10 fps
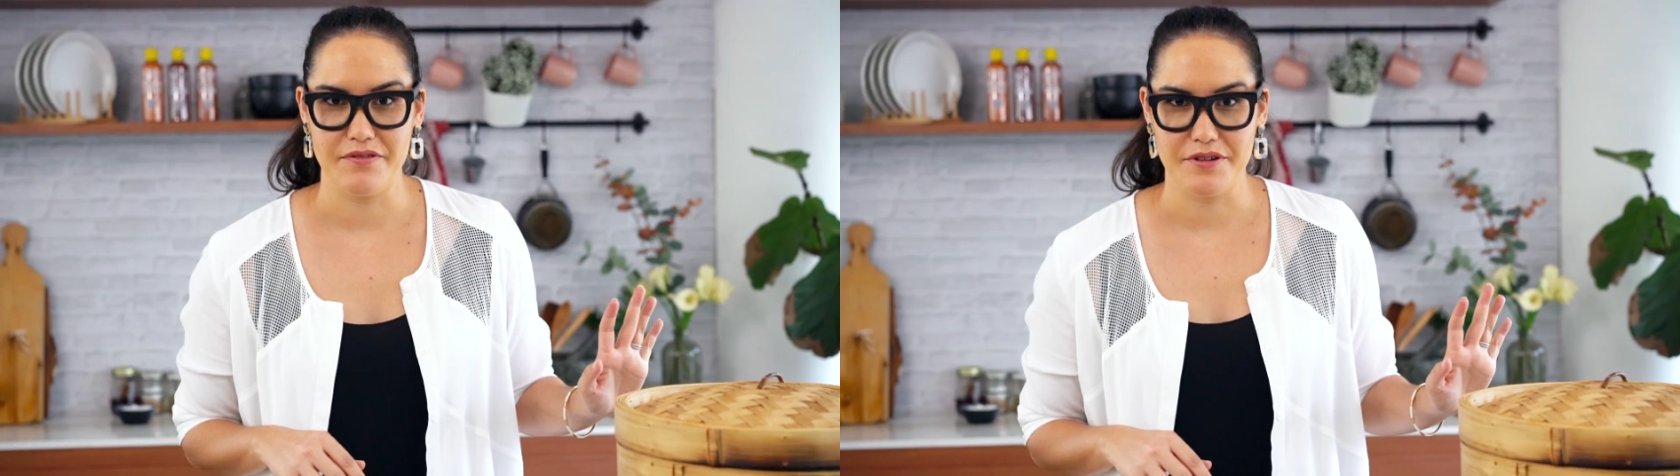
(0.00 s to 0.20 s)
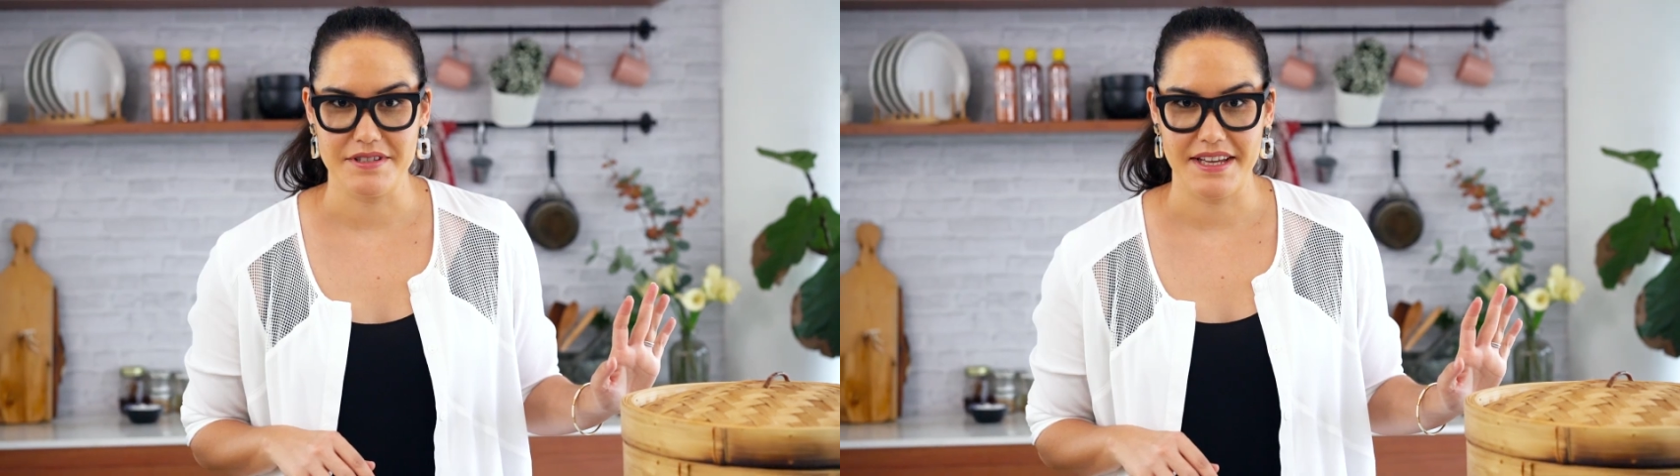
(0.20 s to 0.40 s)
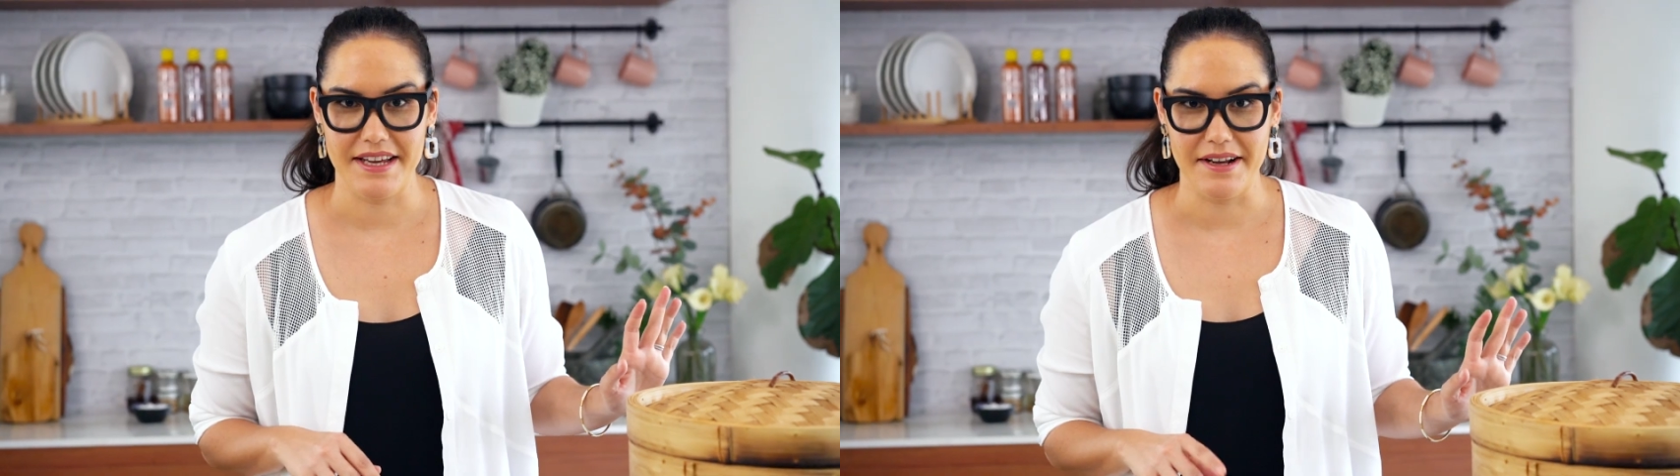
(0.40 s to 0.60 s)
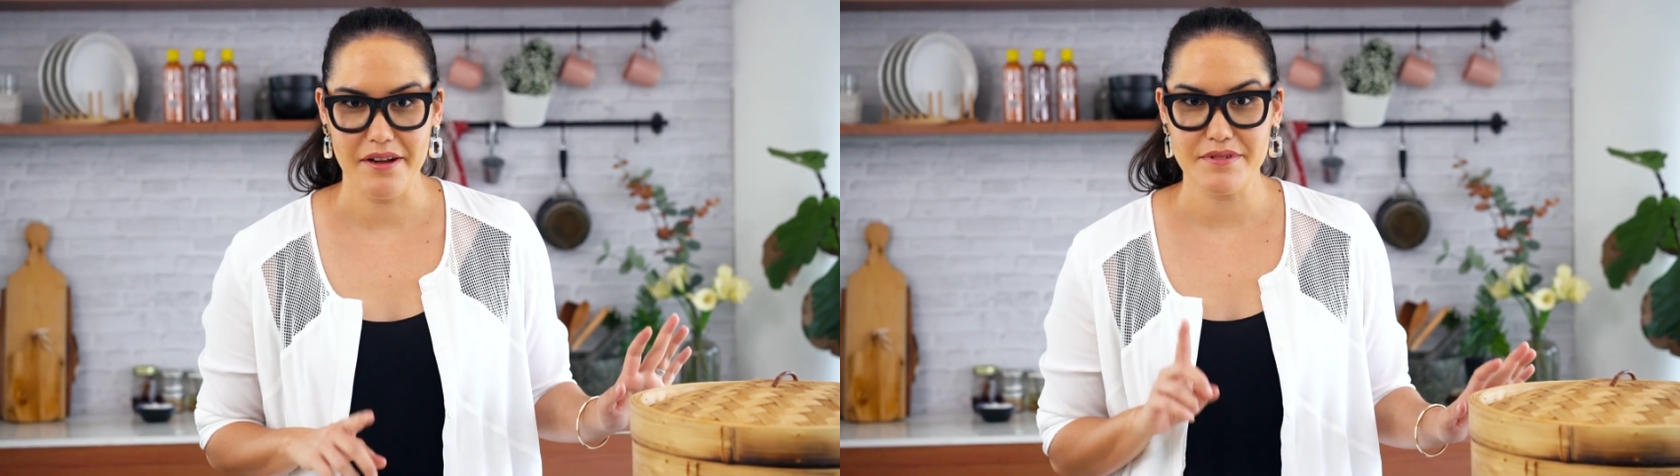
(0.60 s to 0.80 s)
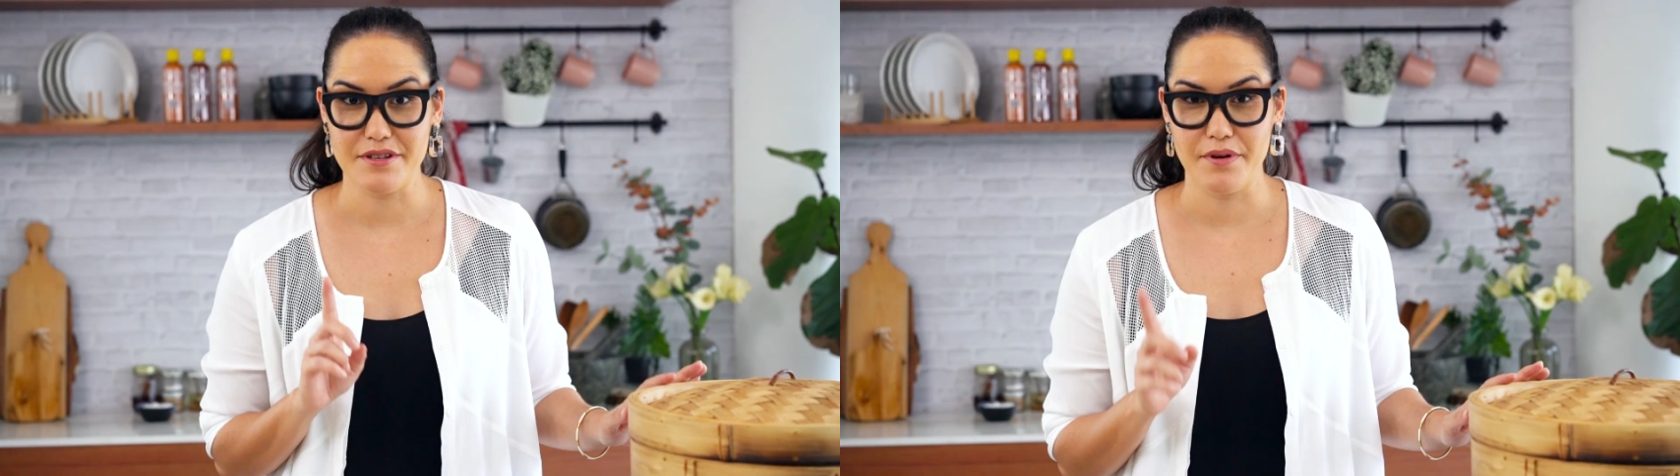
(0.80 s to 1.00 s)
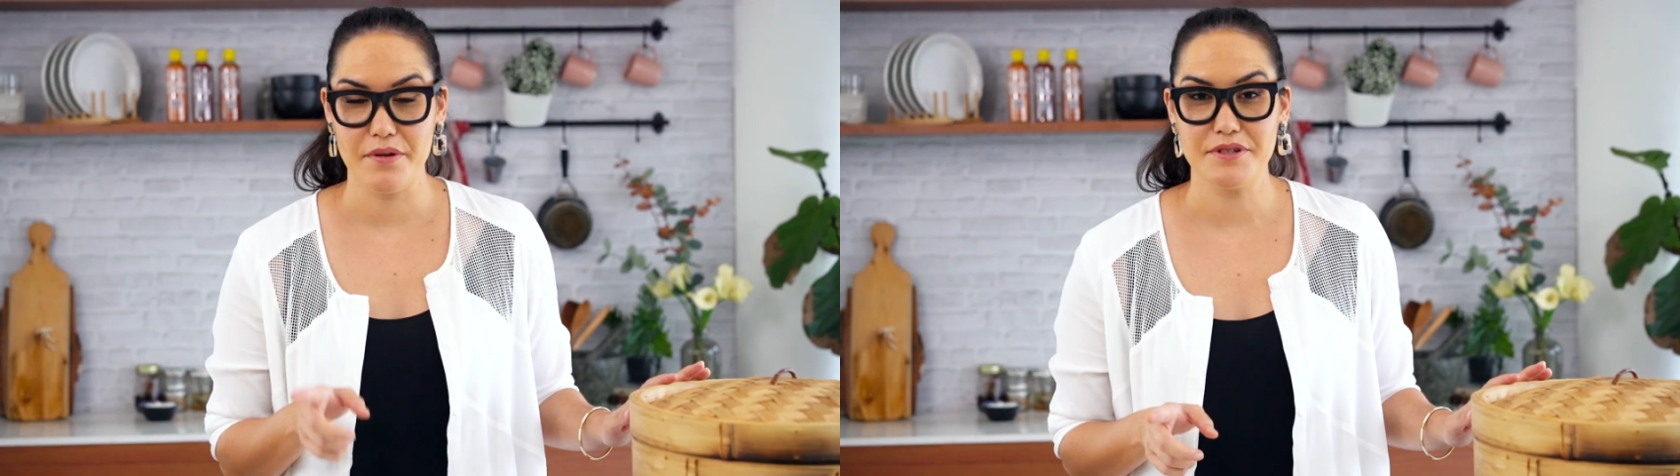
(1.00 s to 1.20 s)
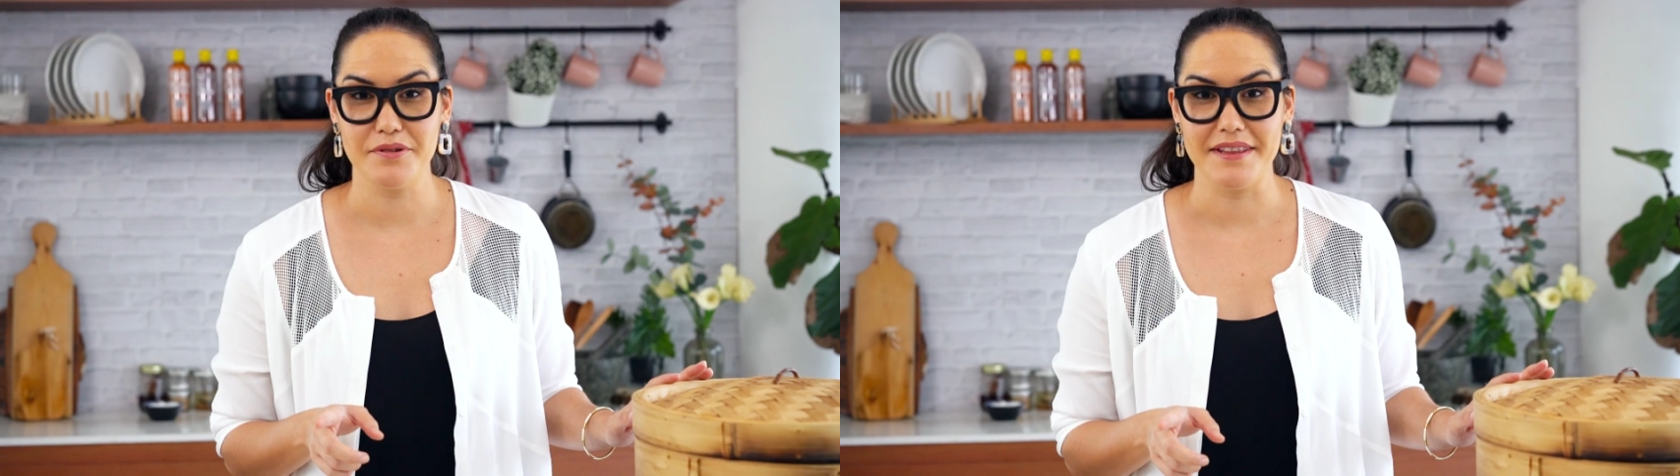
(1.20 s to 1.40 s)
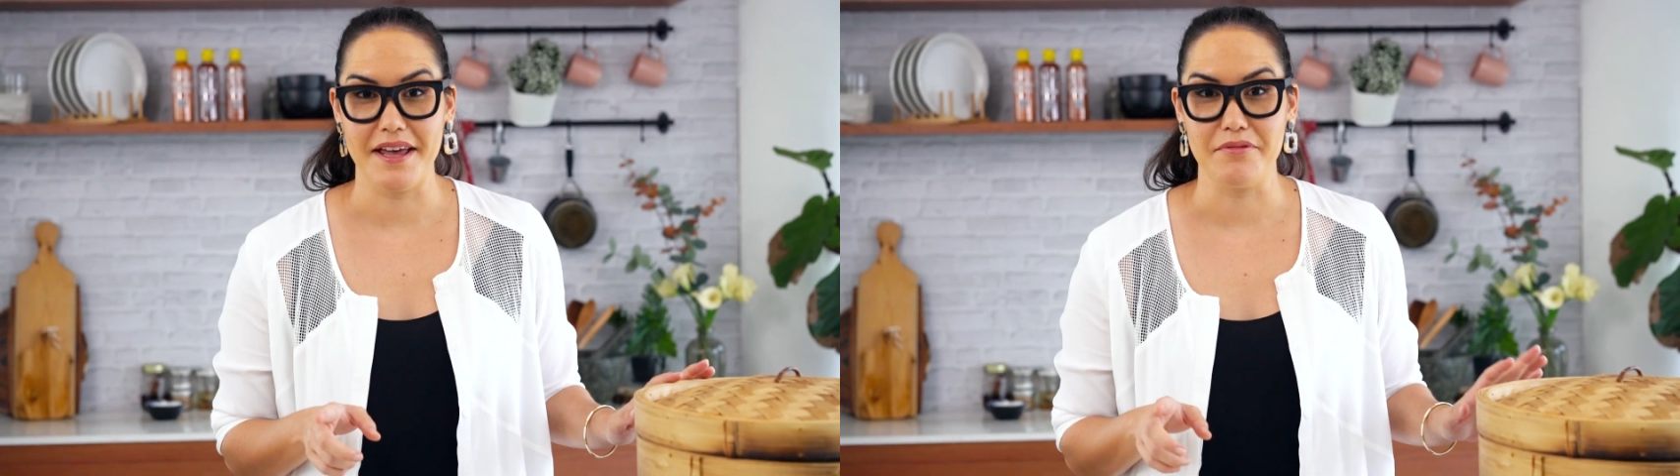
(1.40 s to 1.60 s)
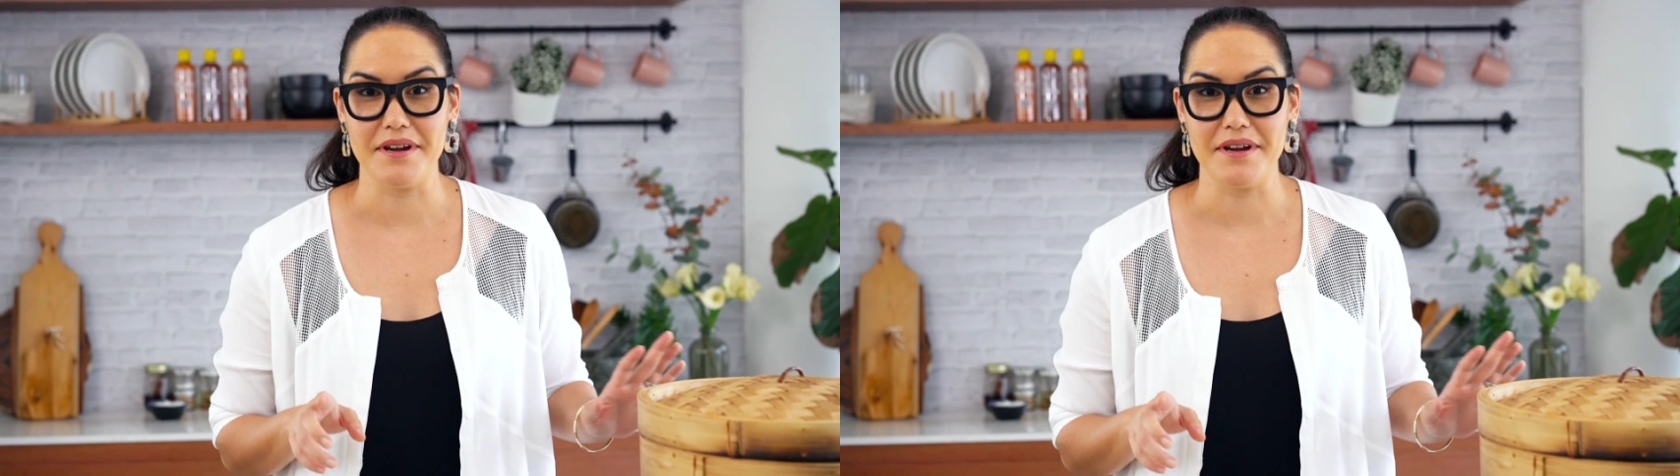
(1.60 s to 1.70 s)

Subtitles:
for those to heat up. So while we're doing that,